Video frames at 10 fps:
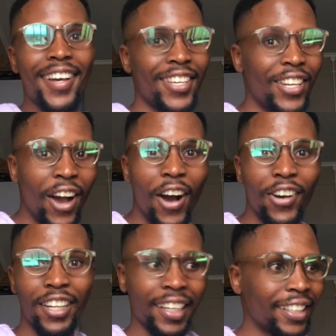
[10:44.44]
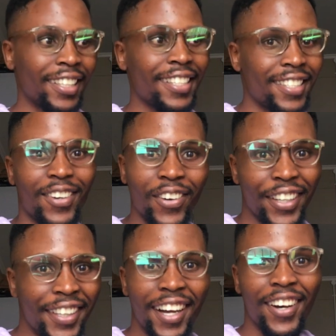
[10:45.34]
You know, like it's
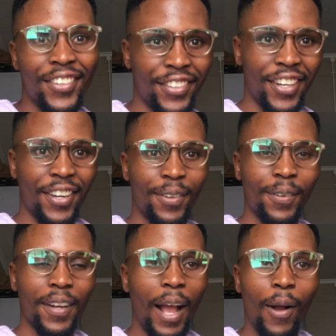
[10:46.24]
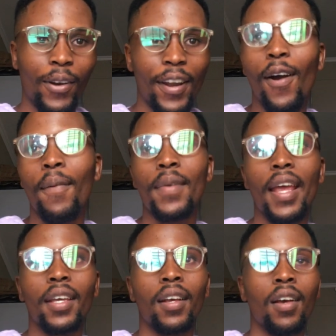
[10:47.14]
going down. Now I'm
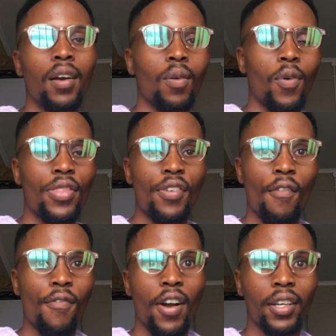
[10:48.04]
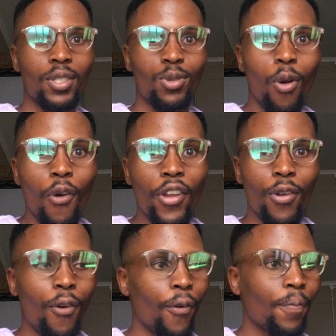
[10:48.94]
like, what the fuck is going
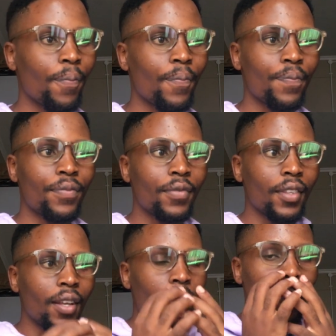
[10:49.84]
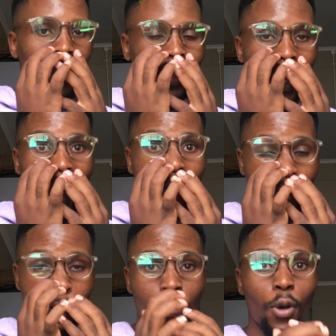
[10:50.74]
on? What the F
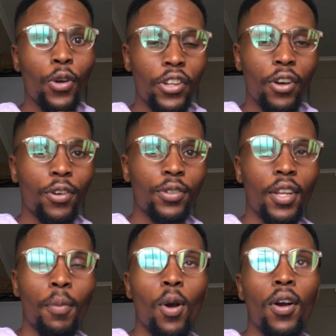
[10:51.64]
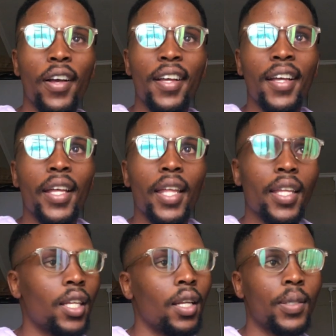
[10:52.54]
is going on, yabo?
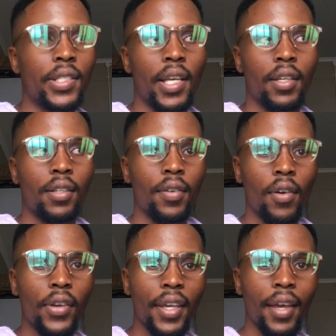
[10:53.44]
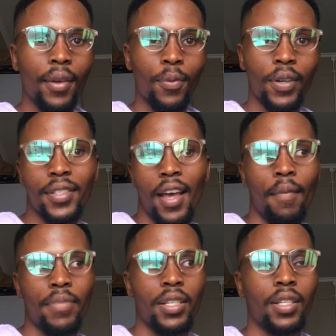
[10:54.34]
And then I was like, okay, what's
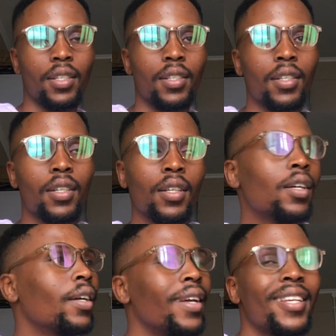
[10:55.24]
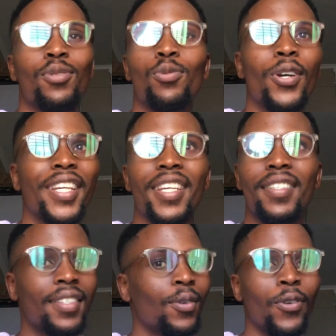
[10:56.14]
happening? As we were
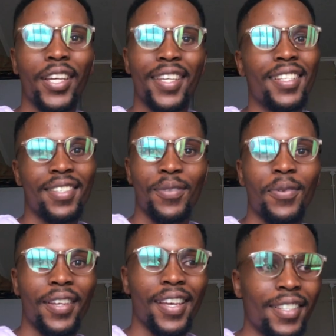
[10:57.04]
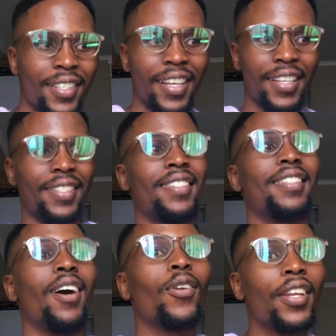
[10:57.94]
kissing, I see
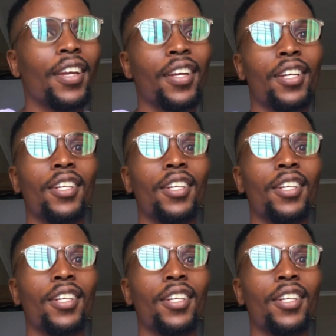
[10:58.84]
now there.